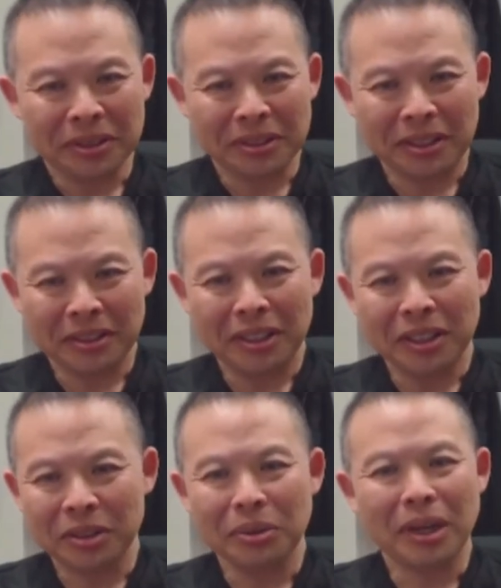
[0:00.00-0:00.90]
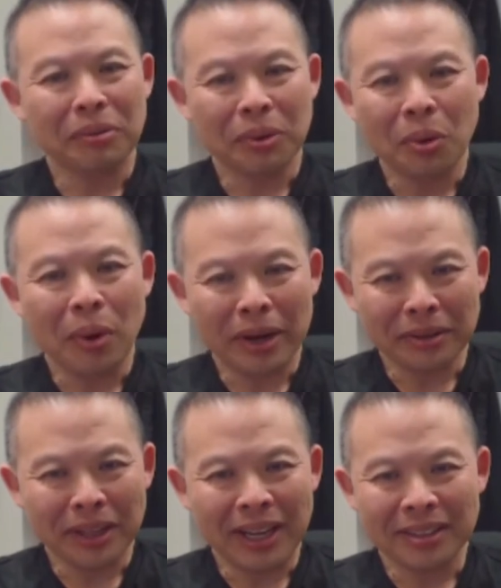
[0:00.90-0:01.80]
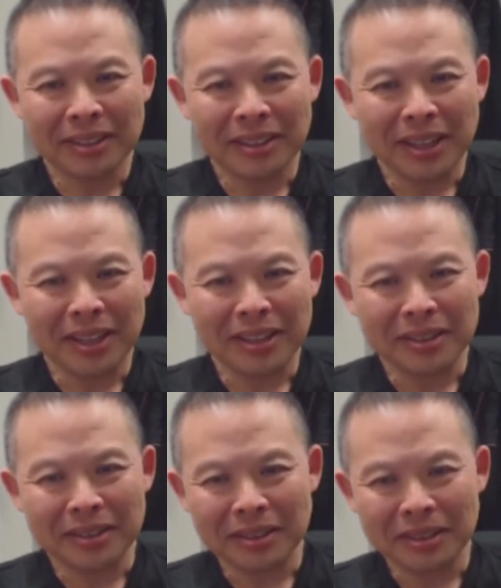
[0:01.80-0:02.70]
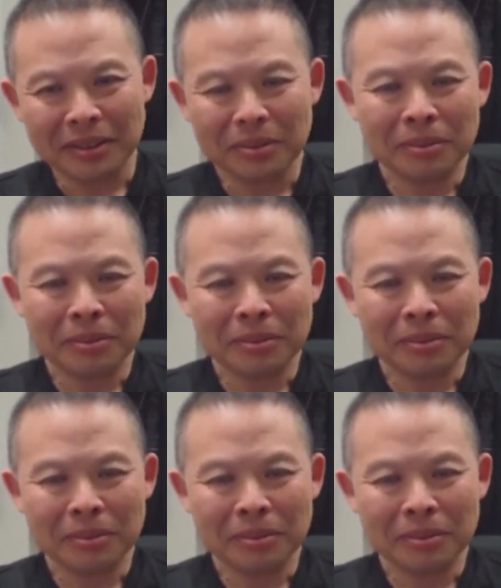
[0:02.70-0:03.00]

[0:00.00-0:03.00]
and techniques do not require that, and uh,